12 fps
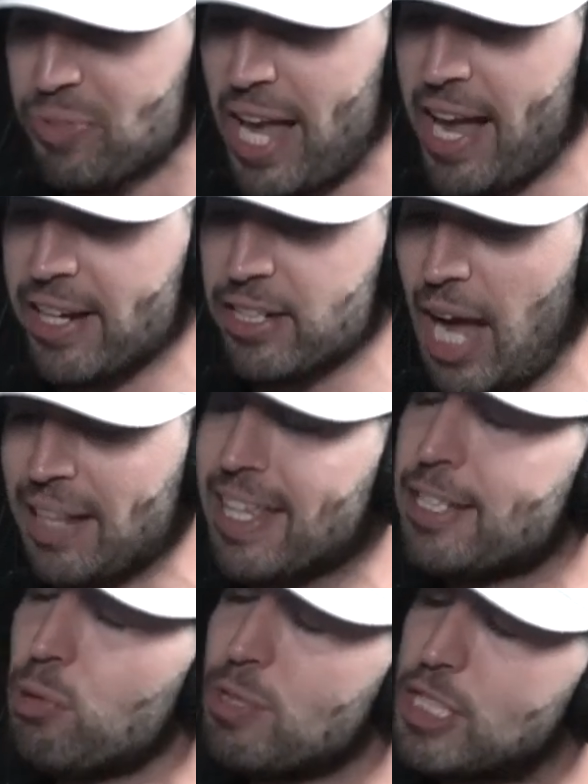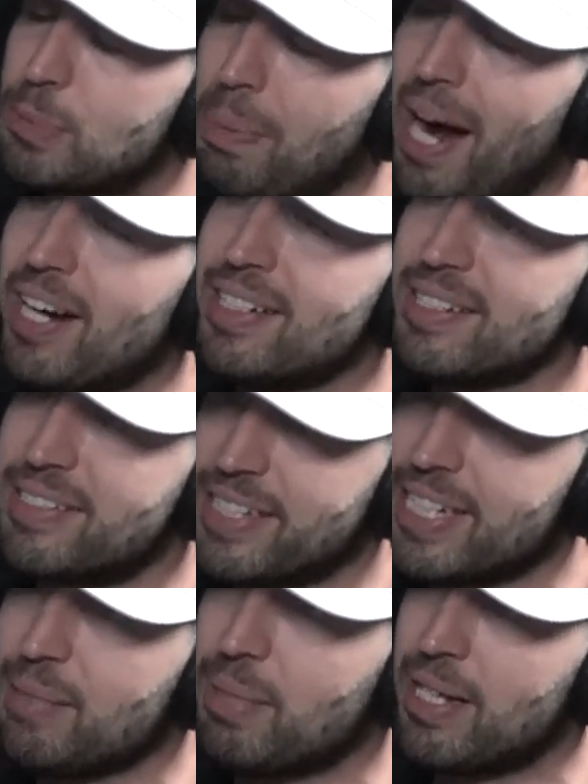And I think you inspired the
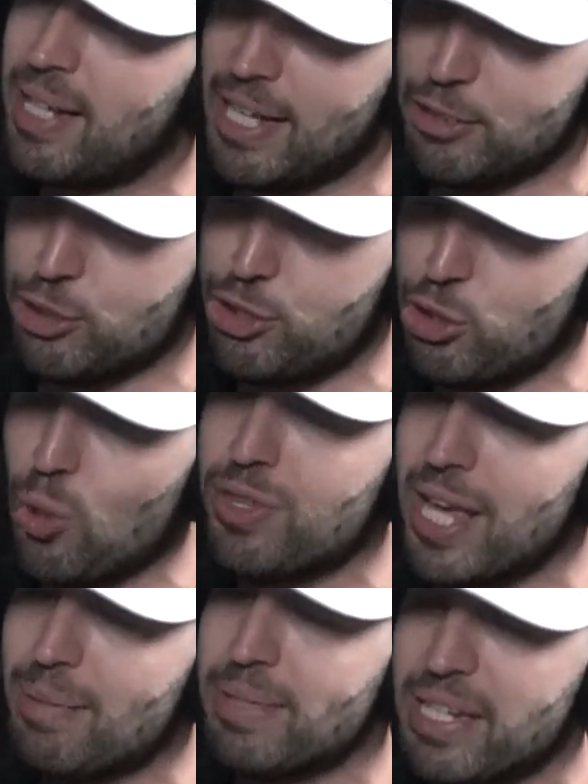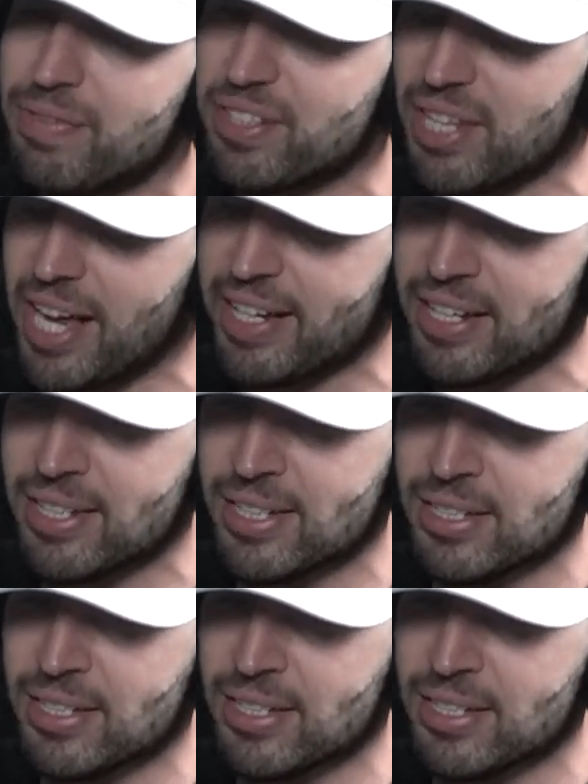team and you show them even like,